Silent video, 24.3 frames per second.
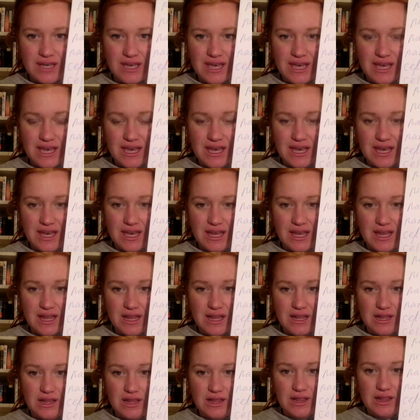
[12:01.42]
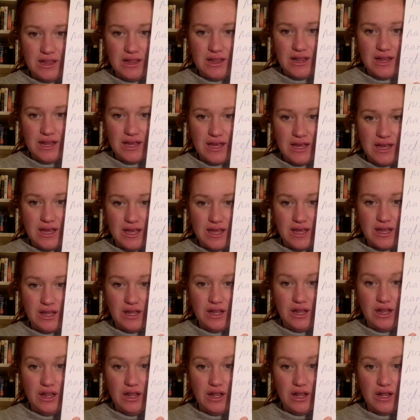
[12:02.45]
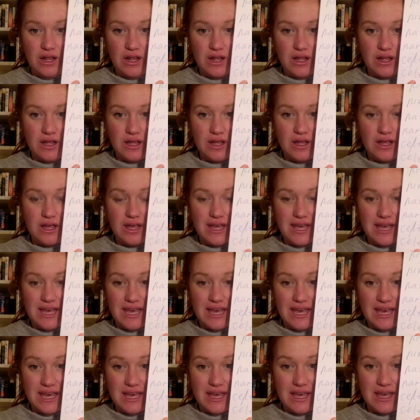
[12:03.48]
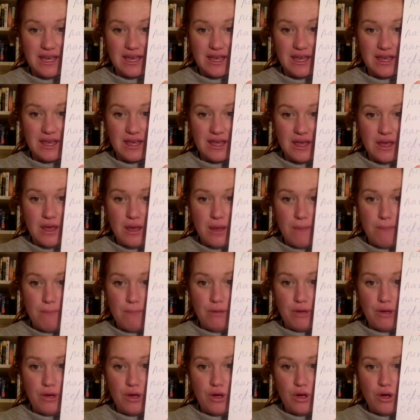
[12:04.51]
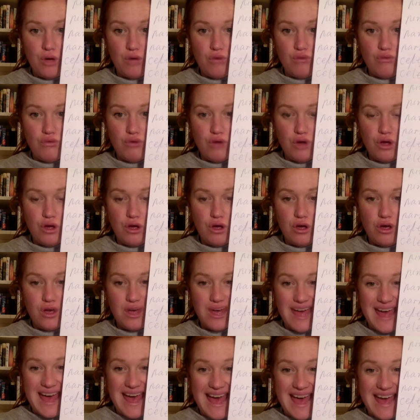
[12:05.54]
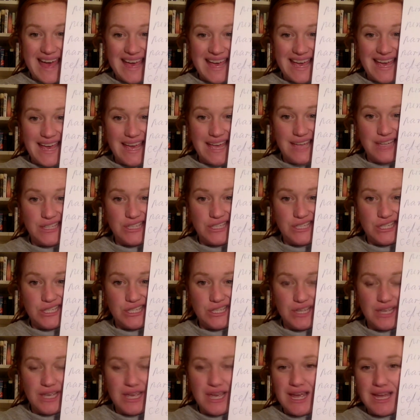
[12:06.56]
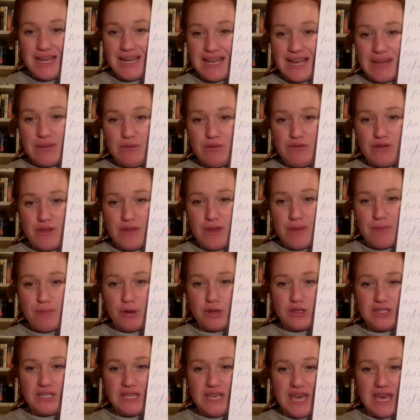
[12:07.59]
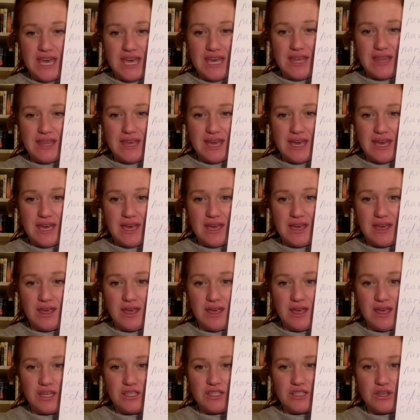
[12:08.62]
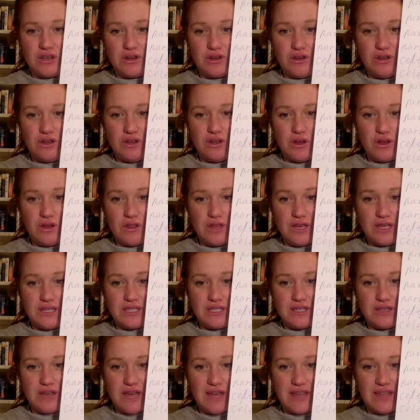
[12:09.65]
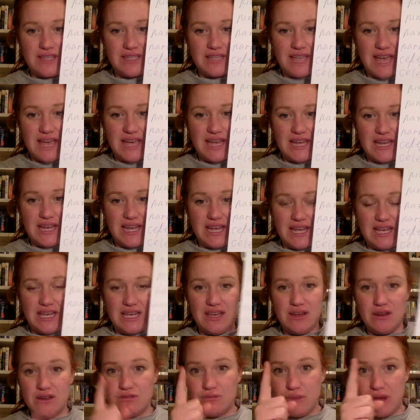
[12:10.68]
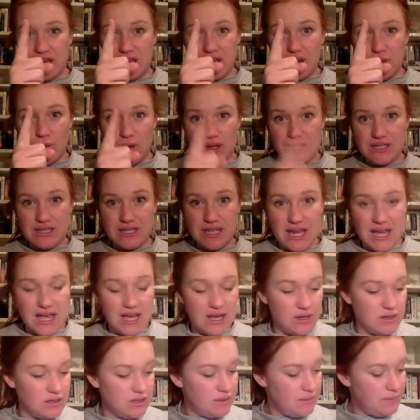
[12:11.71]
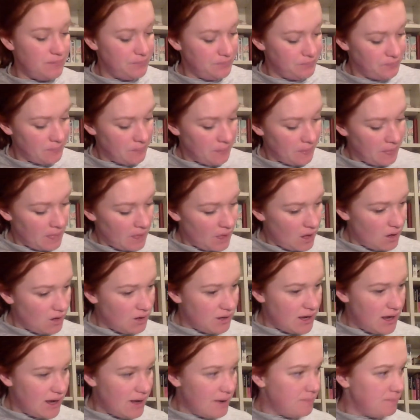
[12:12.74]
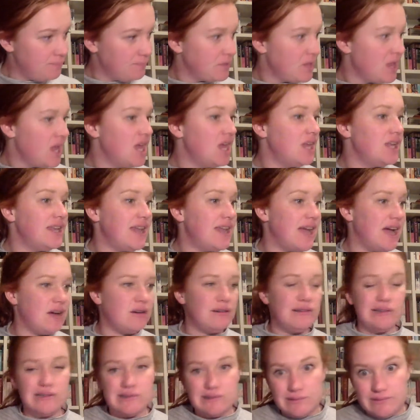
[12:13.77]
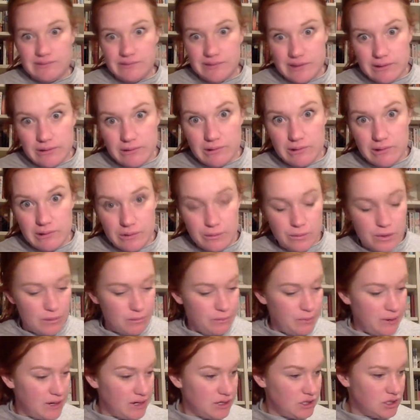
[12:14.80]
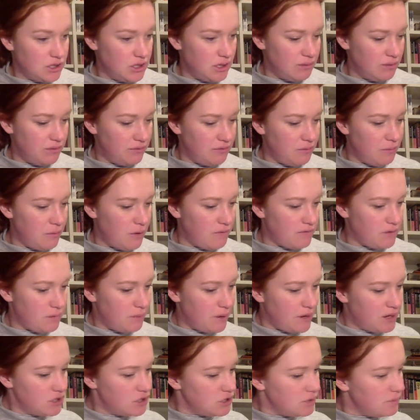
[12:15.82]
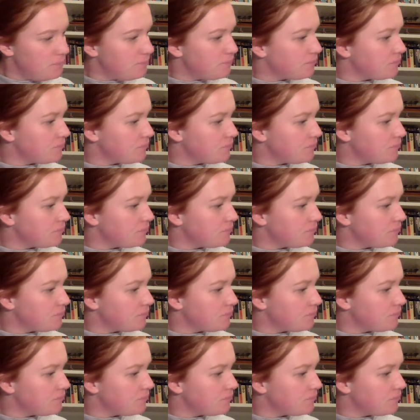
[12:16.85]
e, l, e, b, r, a, t. And again, we've got that bossy E there. So, you know, this A and E here is making 1 sound. Okay? Now, I couldn't fit it all on one page, so let me flip over the page.